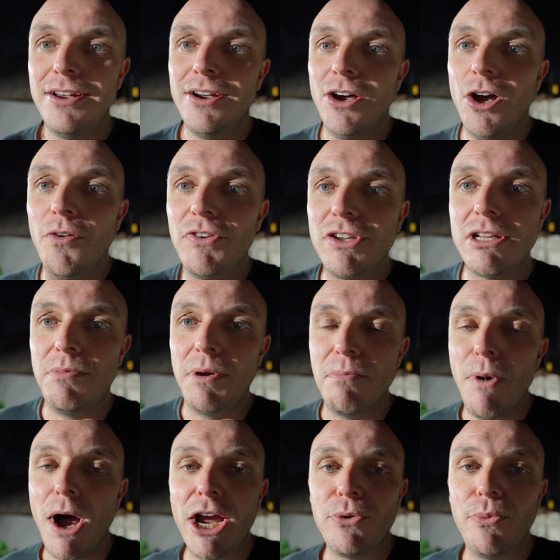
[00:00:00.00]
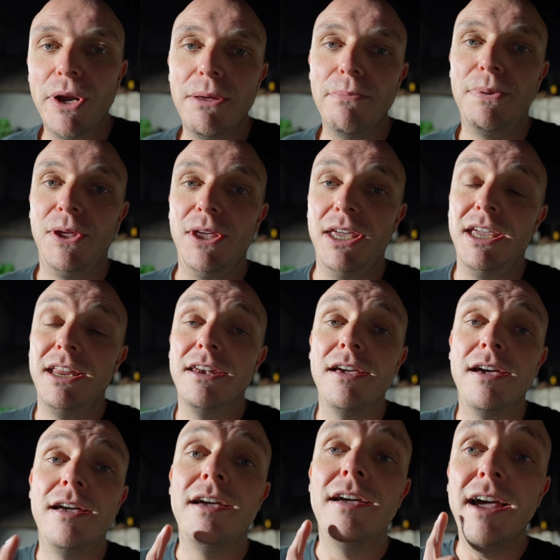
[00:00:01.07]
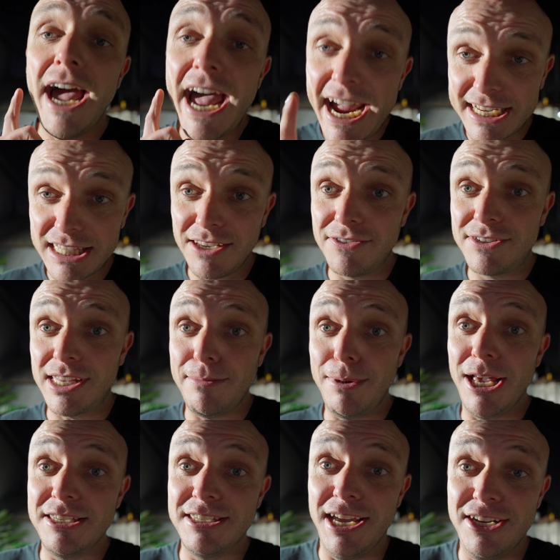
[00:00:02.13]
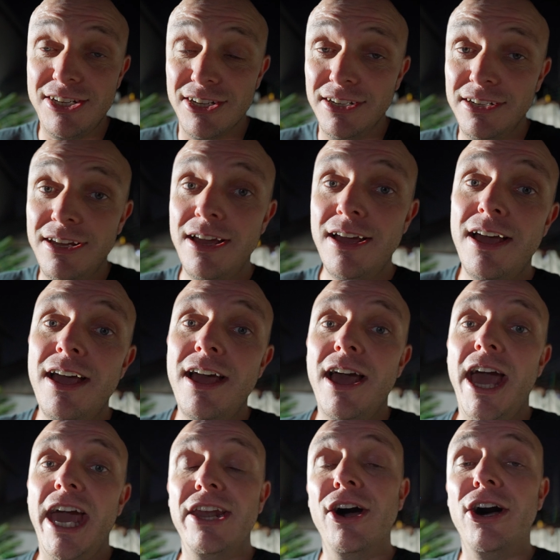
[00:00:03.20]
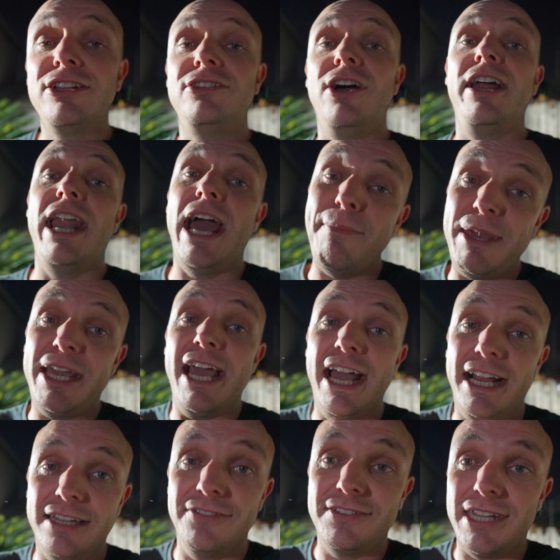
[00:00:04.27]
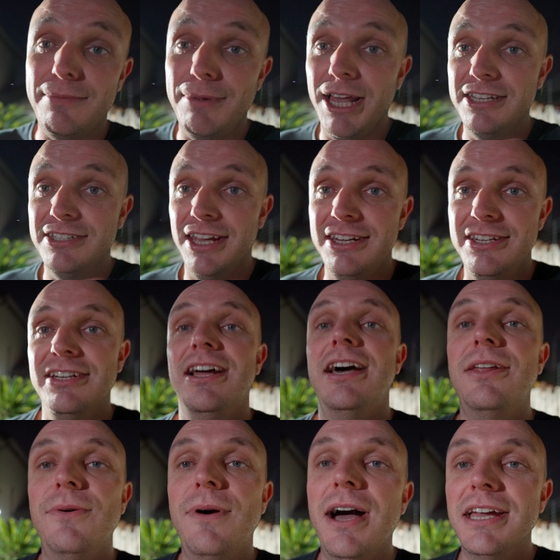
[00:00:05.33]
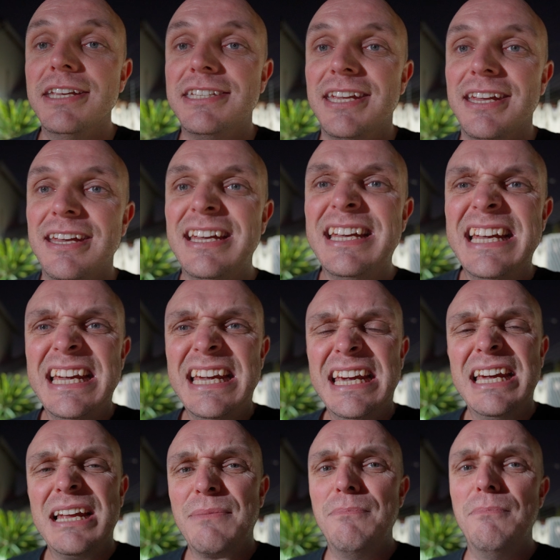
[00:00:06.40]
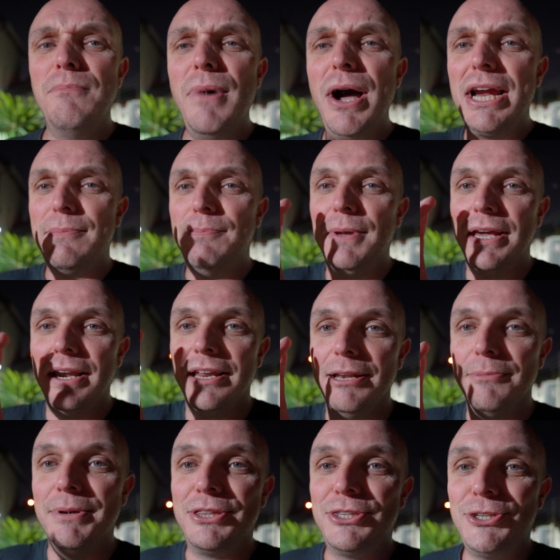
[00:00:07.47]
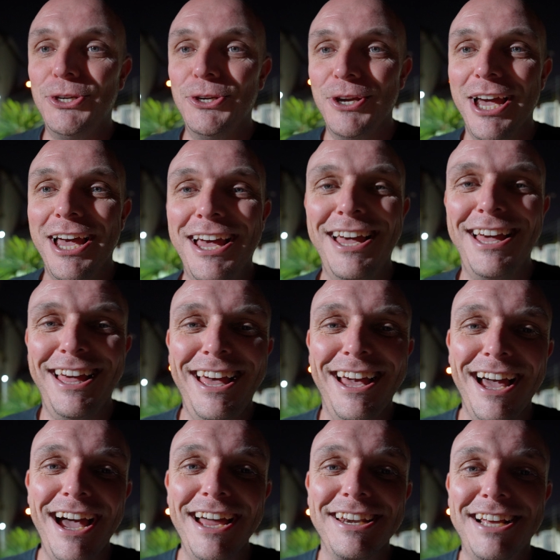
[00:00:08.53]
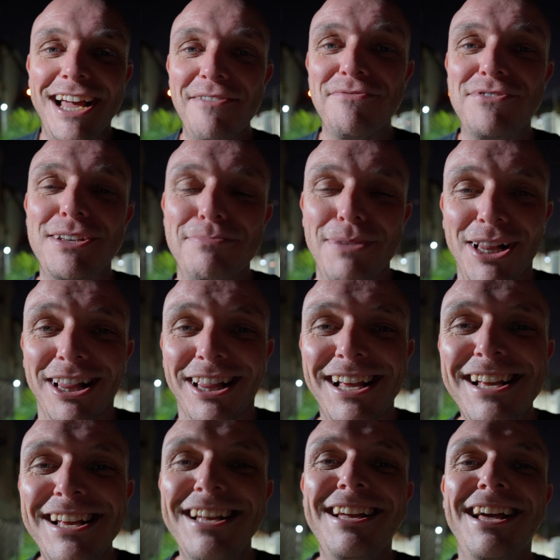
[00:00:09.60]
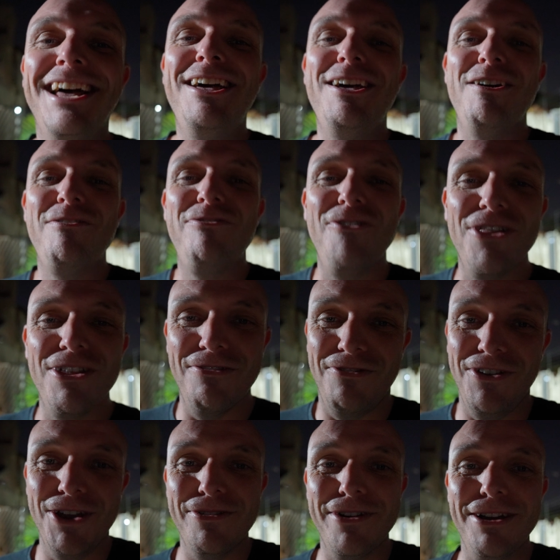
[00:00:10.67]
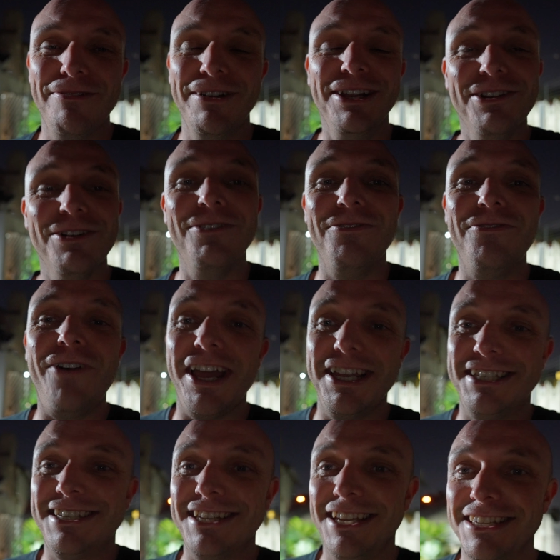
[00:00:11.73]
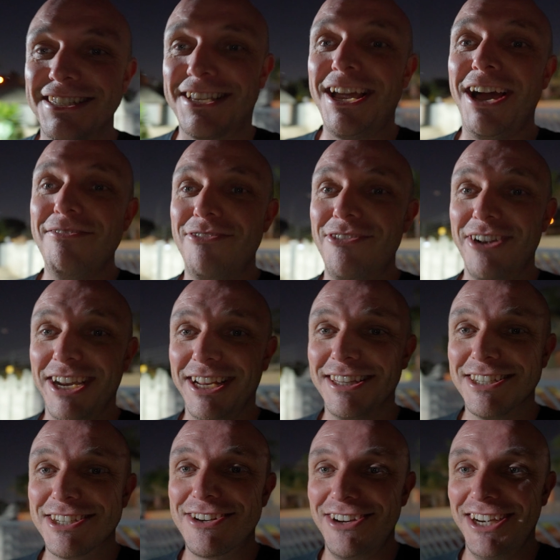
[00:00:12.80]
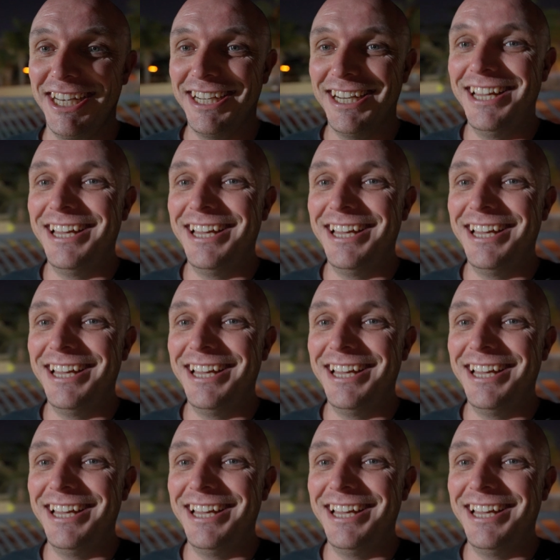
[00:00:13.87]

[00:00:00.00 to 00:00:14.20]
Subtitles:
Obviously we might want to be in active stabilization and not dynamic active stabilization. Otherwise might be a little bit too uncomfortable for the viewer when your face is covering the screen.